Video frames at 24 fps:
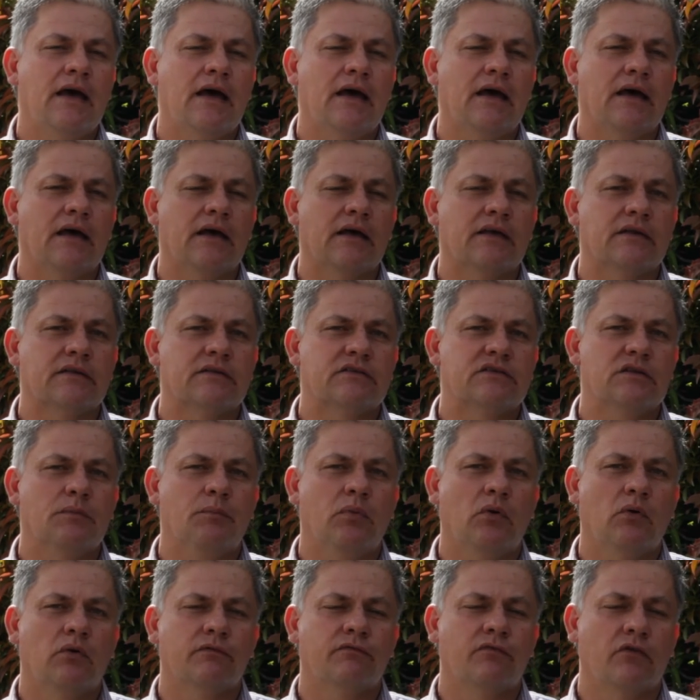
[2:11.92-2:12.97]
uh,
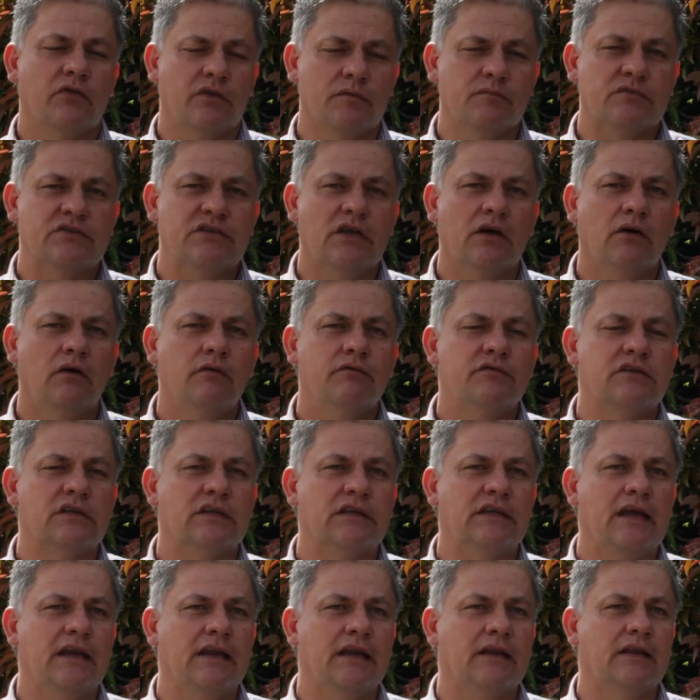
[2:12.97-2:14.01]
support for themselves
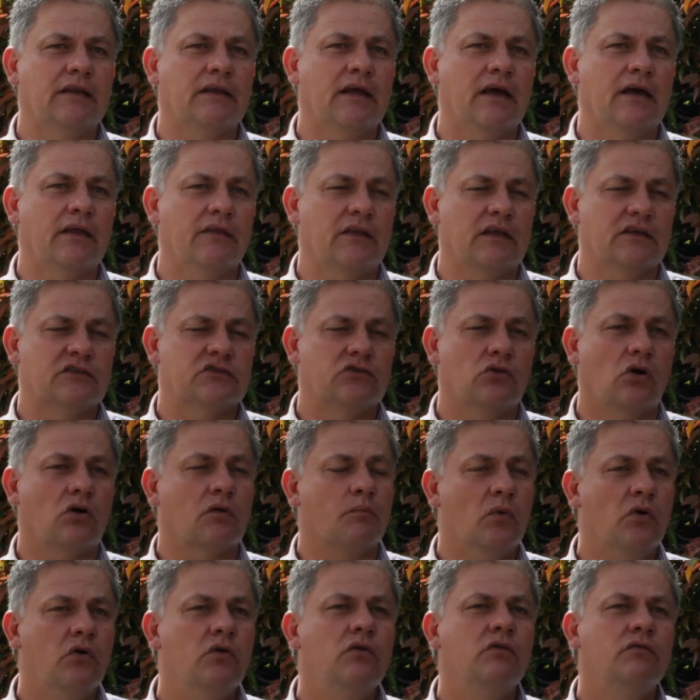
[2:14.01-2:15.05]
and getting uh, their
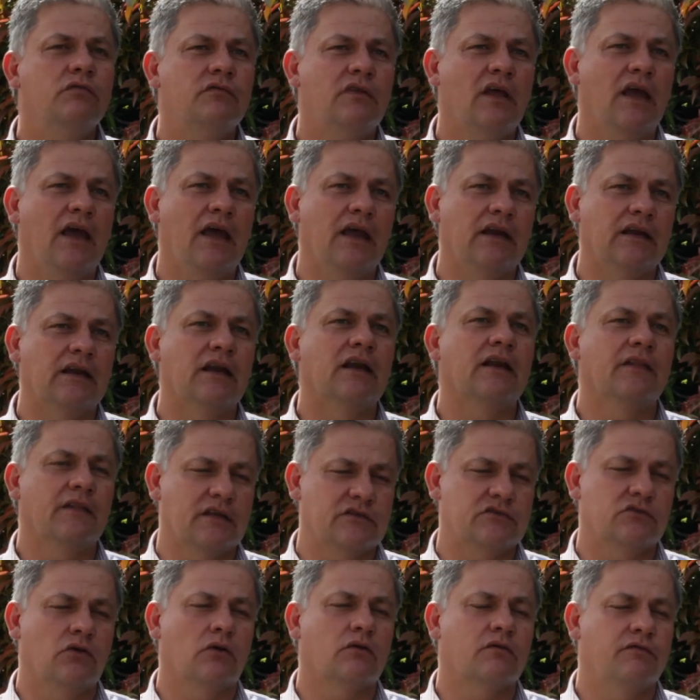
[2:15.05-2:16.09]
stock moved and getting
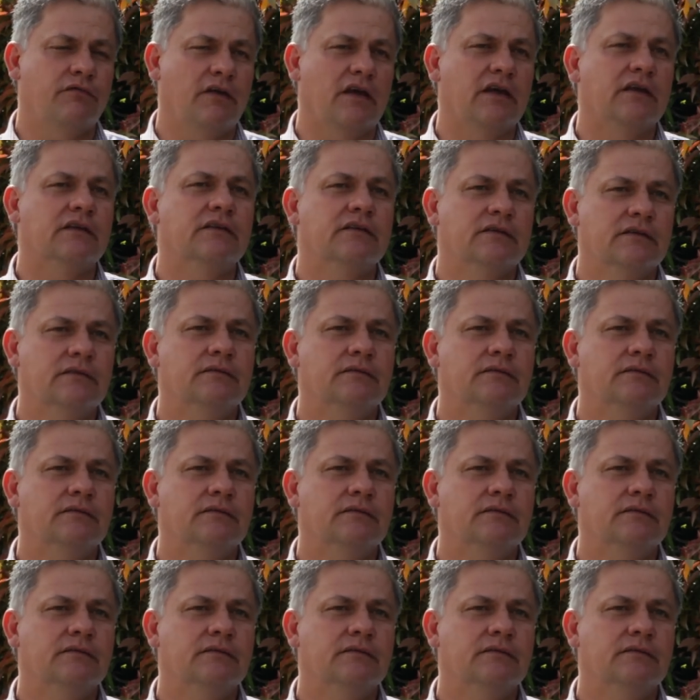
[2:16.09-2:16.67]
their stock fed.